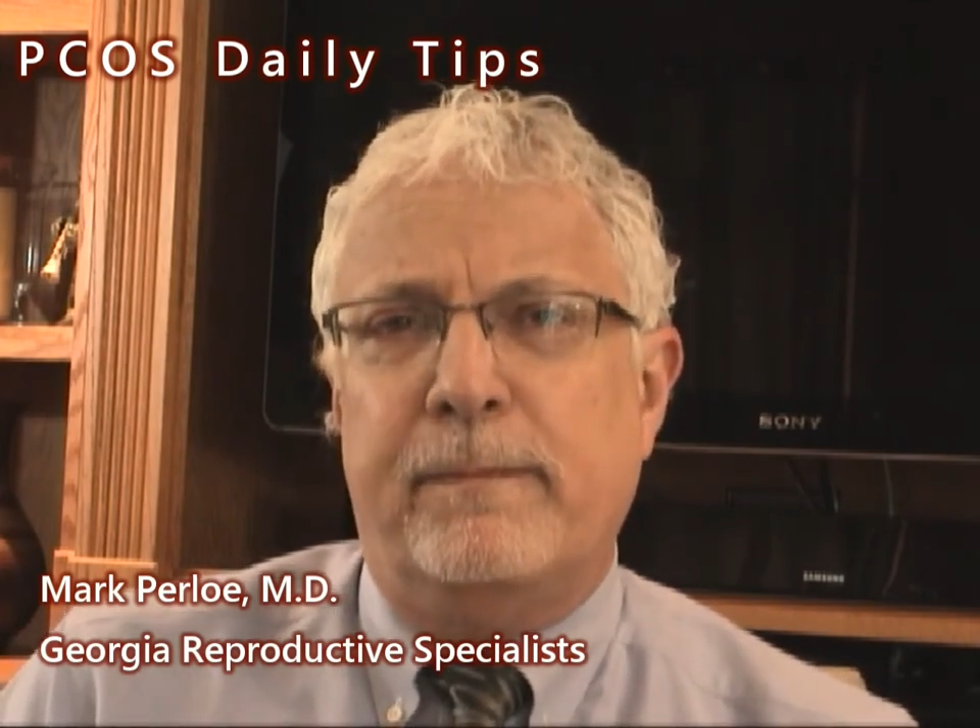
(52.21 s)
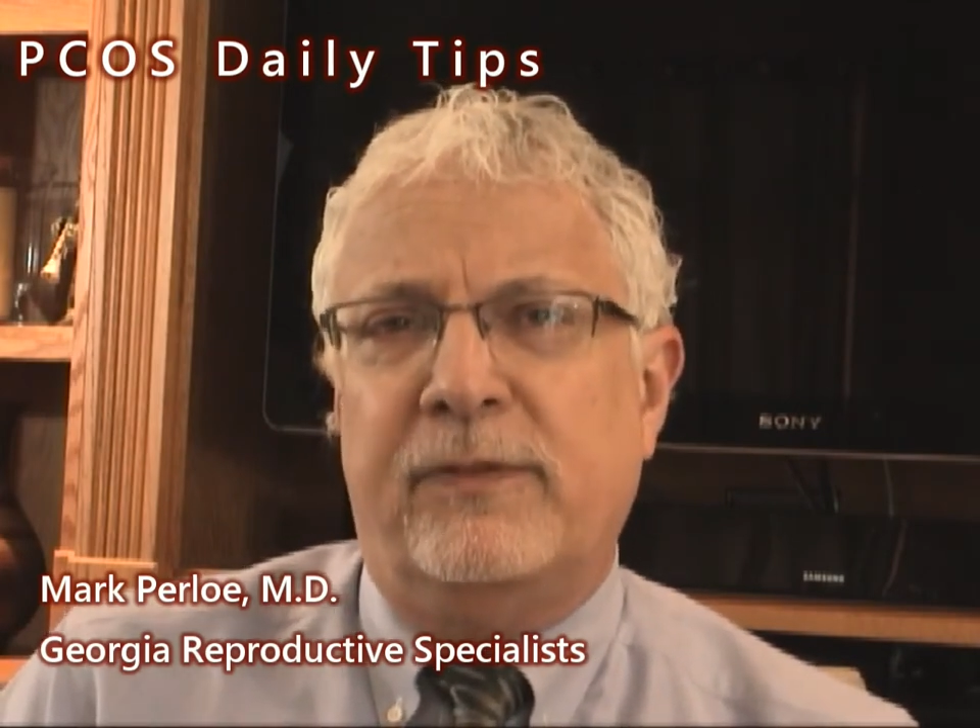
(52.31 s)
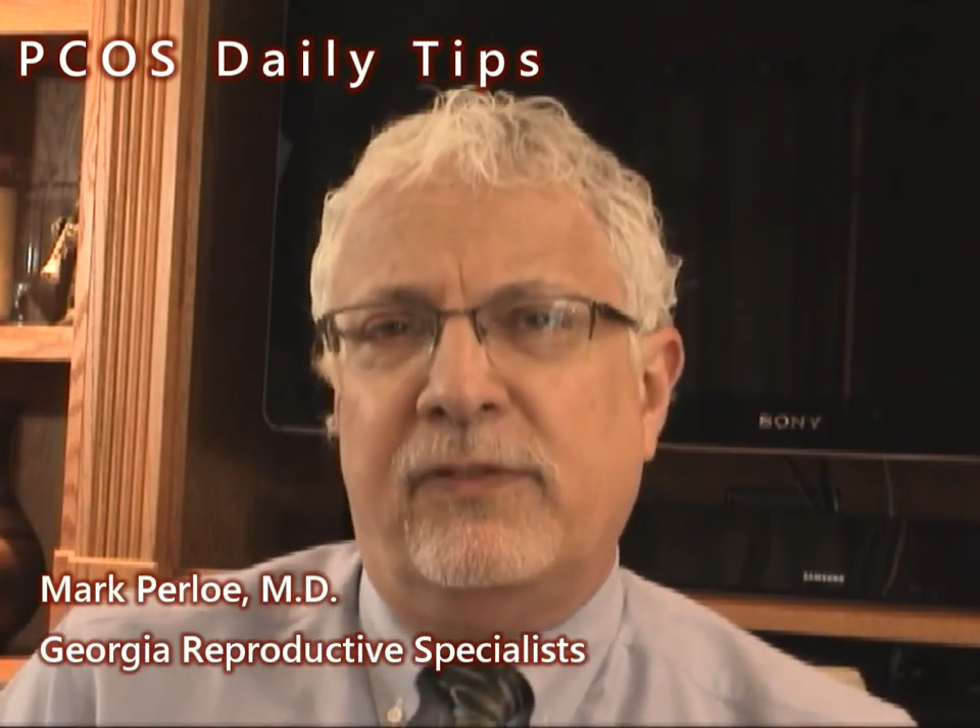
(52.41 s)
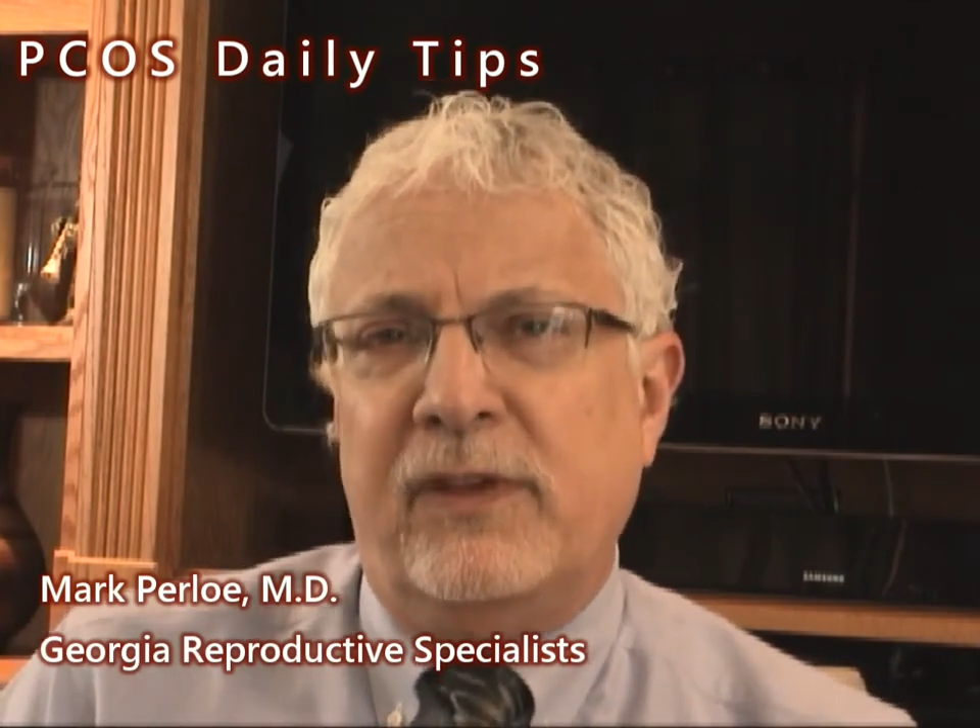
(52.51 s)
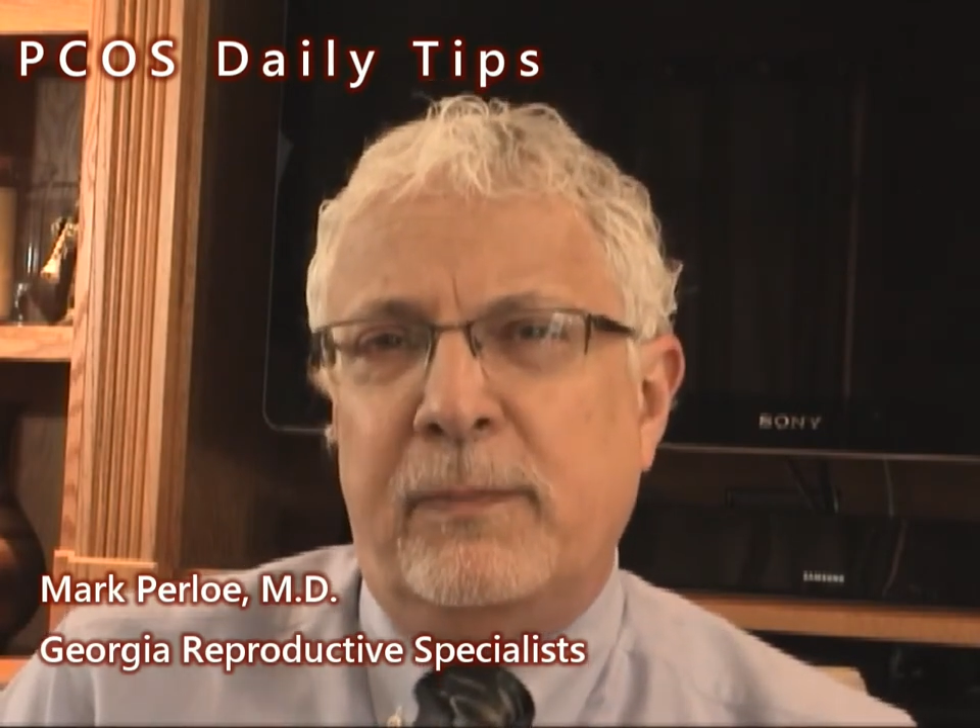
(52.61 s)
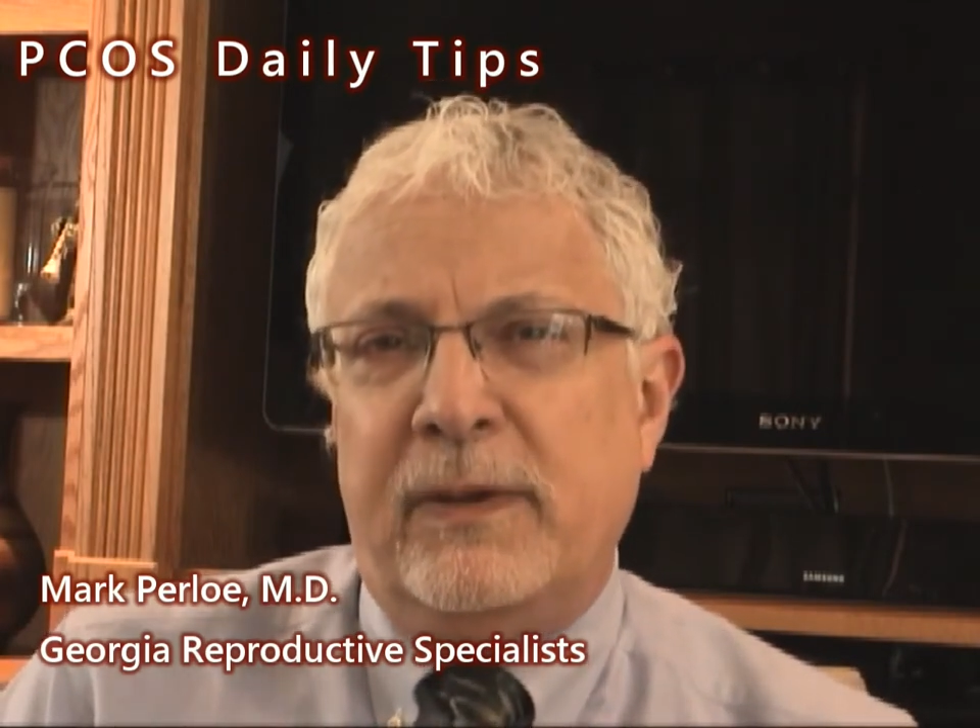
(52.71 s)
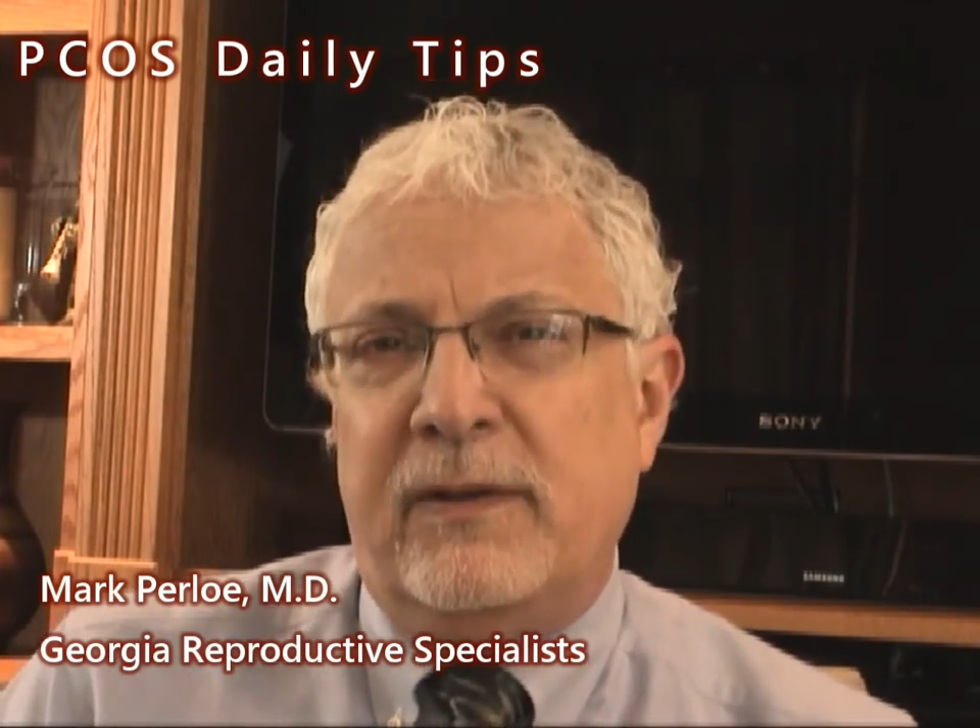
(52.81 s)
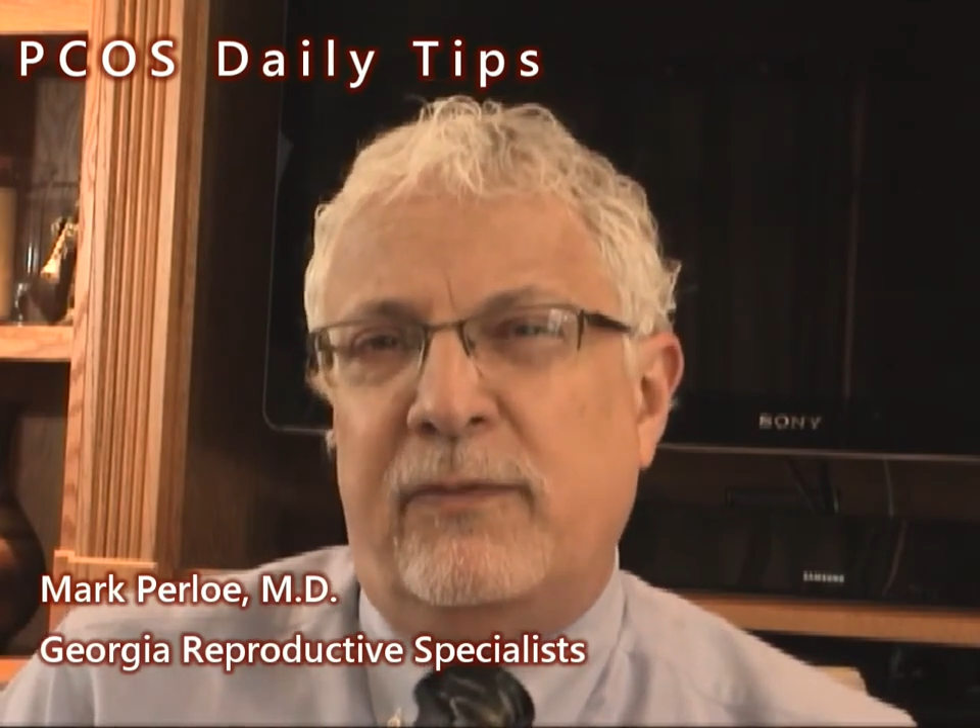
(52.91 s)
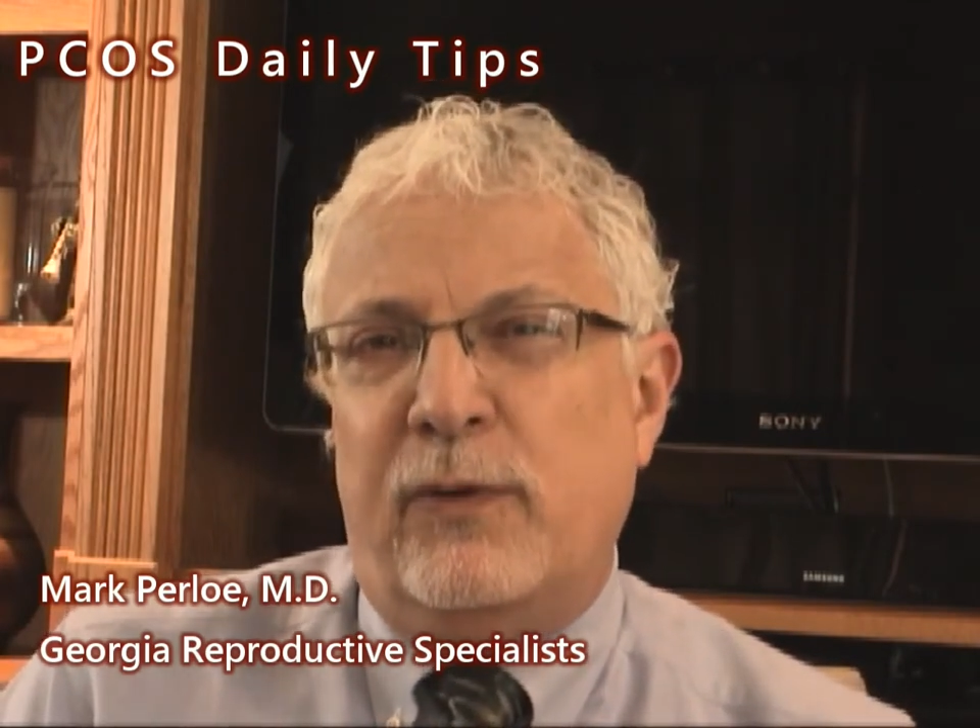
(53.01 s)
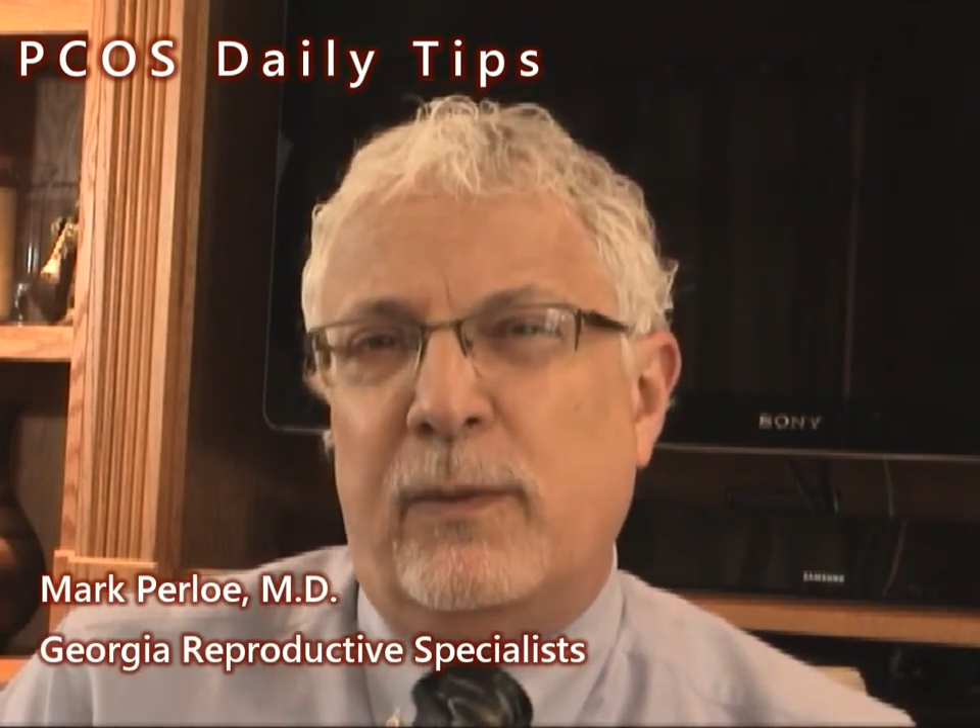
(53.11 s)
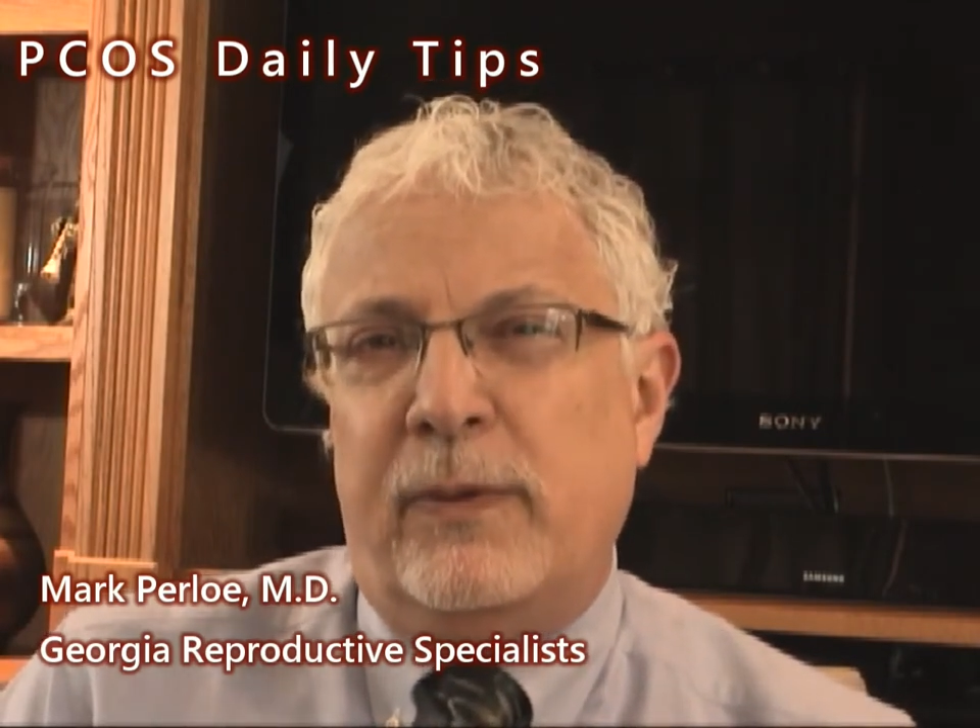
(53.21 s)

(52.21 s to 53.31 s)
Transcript: sleeping for